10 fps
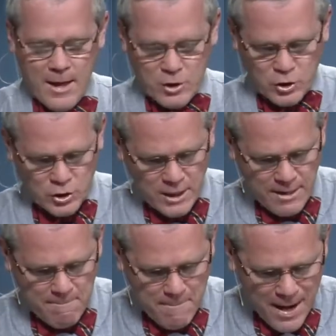
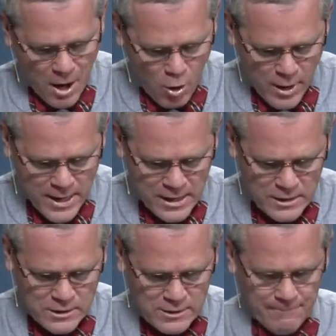She
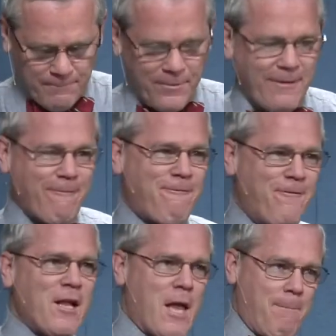marries
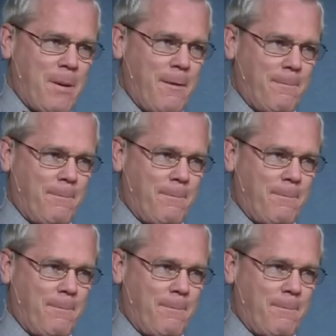Philip,